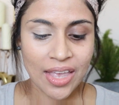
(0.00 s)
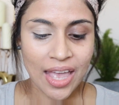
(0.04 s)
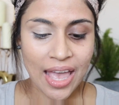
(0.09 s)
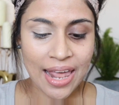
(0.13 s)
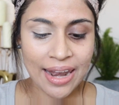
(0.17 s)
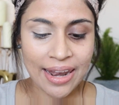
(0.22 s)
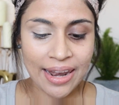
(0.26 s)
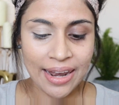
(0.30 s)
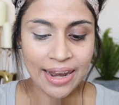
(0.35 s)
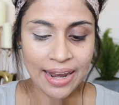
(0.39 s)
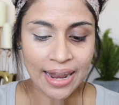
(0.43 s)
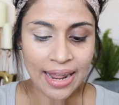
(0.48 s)

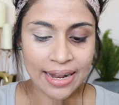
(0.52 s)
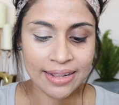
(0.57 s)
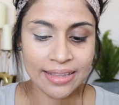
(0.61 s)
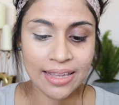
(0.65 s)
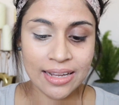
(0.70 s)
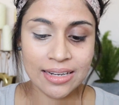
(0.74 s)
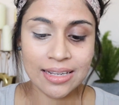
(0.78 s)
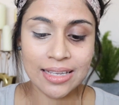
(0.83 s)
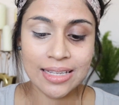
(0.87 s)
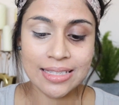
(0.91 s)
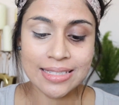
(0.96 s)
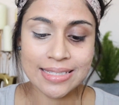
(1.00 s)
and let
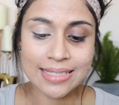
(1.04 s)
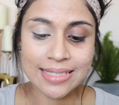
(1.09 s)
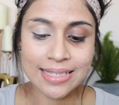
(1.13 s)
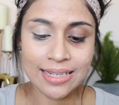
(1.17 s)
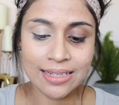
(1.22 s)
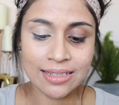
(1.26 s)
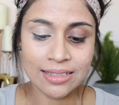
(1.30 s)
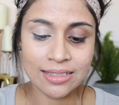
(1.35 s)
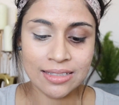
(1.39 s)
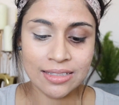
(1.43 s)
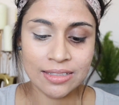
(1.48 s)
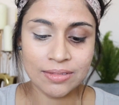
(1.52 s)
that
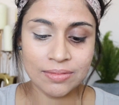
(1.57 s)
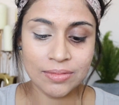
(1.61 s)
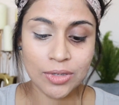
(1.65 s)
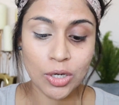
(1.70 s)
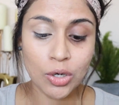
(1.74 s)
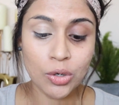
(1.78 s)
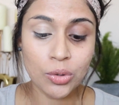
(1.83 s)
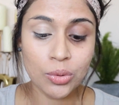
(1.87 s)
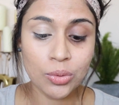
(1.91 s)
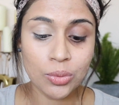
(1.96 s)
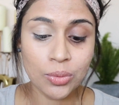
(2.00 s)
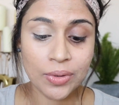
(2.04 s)
concealer
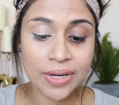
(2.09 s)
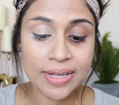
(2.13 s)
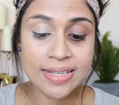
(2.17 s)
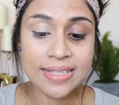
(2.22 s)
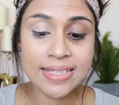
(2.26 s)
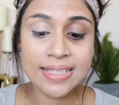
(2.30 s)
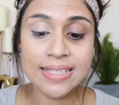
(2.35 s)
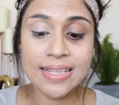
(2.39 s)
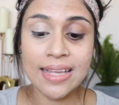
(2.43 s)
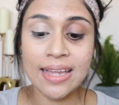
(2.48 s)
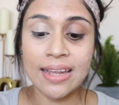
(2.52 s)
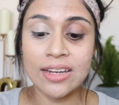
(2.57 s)

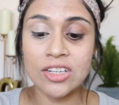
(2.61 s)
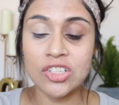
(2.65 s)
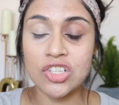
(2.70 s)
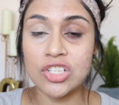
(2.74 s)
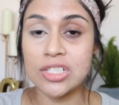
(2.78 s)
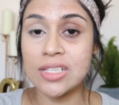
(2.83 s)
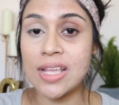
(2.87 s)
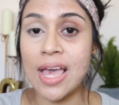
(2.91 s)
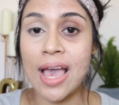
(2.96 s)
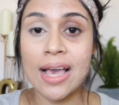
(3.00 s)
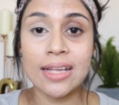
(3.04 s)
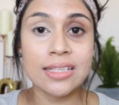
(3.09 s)
crease and
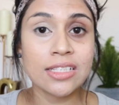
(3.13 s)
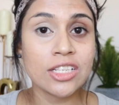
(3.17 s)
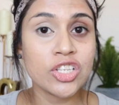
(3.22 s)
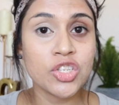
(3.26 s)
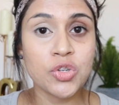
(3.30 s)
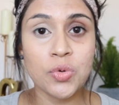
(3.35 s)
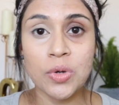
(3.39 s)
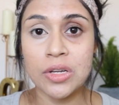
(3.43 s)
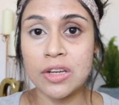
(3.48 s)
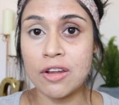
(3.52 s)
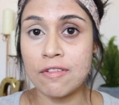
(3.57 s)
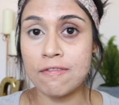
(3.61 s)
just
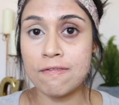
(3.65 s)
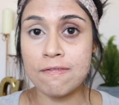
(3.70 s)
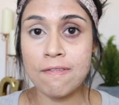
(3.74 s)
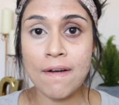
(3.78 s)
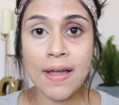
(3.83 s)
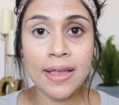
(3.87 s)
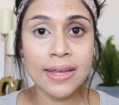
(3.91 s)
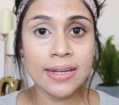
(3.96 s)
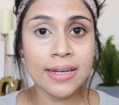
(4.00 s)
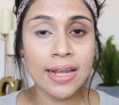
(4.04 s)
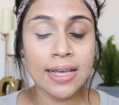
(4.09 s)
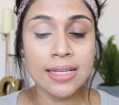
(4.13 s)
accentuate your
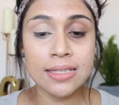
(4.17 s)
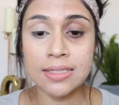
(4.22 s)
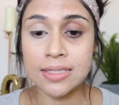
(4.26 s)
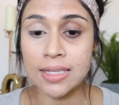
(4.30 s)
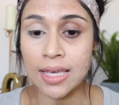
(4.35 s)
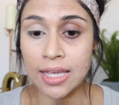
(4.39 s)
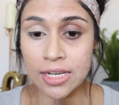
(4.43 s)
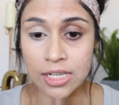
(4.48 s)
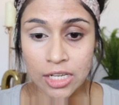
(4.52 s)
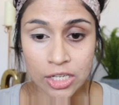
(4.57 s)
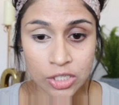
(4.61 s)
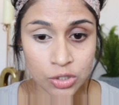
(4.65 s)
fine lines,
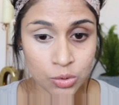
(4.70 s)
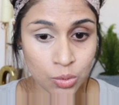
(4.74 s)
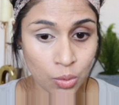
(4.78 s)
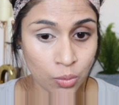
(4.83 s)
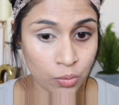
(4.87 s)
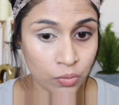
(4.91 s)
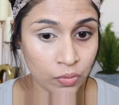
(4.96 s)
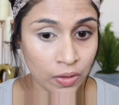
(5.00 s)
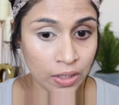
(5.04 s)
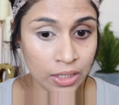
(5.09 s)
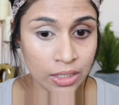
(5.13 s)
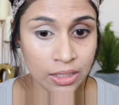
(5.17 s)
get into
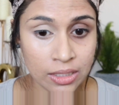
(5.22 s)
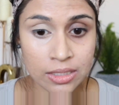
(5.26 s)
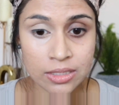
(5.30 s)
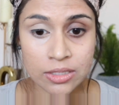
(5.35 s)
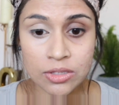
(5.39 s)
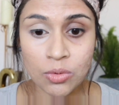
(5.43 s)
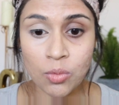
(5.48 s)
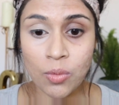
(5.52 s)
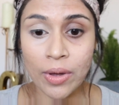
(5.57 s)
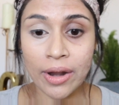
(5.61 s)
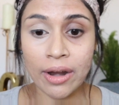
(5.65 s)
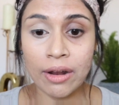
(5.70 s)

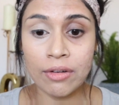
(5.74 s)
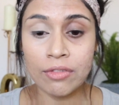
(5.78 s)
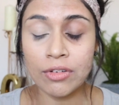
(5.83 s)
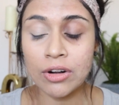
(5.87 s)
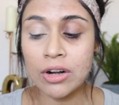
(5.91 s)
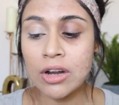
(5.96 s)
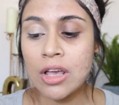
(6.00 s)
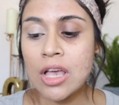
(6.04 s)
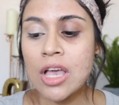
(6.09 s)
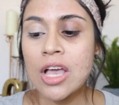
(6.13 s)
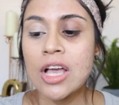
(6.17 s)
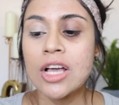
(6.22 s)
wrinkles or
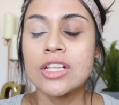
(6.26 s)
whatever.